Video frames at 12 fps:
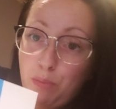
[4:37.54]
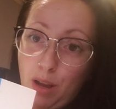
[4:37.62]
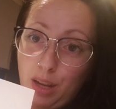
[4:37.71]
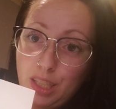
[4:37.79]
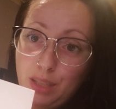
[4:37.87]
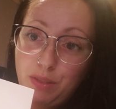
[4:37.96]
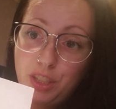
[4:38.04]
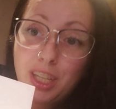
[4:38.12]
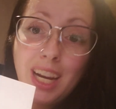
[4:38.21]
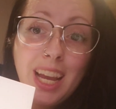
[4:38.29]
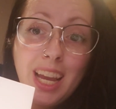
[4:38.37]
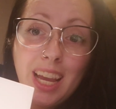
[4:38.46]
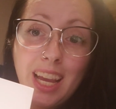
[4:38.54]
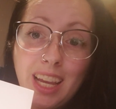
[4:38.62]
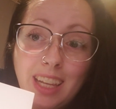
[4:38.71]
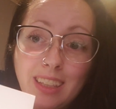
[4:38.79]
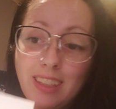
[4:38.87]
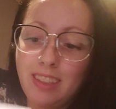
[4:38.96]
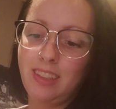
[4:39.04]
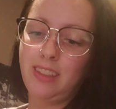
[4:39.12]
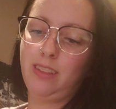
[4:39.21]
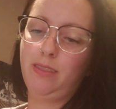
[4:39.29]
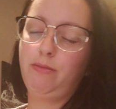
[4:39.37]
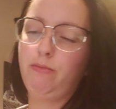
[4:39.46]
box of trays.
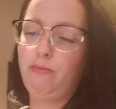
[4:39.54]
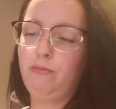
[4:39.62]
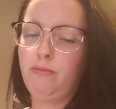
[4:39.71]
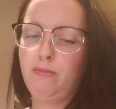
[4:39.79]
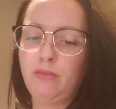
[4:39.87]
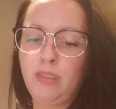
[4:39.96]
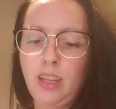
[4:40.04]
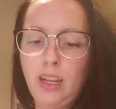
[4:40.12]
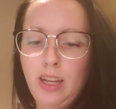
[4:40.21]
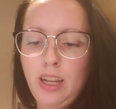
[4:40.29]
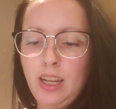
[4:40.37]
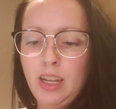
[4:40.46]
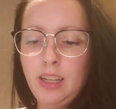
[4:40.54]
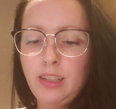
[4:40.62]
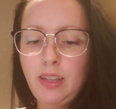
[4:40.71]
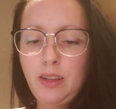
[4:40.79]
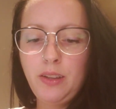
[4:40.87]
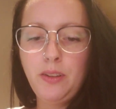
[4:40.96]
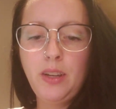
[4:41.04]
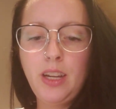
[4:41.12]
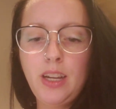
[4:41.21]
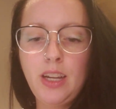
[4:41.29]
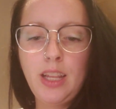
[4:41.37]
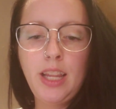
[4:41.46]
So
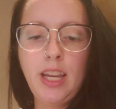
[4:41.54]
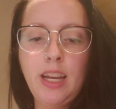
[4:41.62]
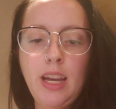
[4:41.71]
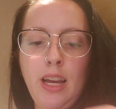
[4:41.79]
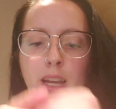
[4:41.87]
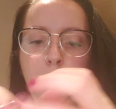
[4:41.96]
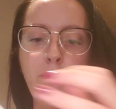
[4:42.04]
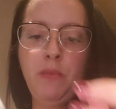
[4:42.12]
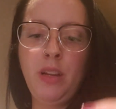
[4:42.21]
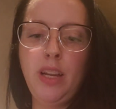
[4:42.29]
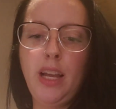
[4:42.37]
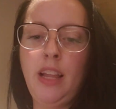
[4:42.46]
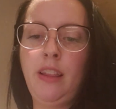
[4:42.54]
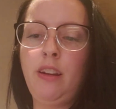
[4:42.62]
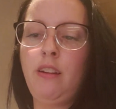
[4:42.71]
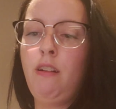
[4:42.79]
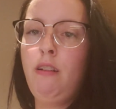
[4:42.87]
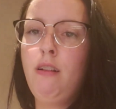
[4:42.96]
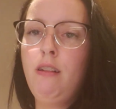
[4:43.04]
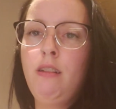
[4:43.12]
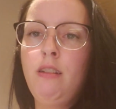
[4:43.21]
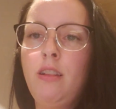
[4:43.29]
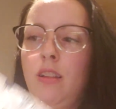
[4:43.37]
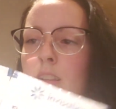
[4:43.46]
they come and they're all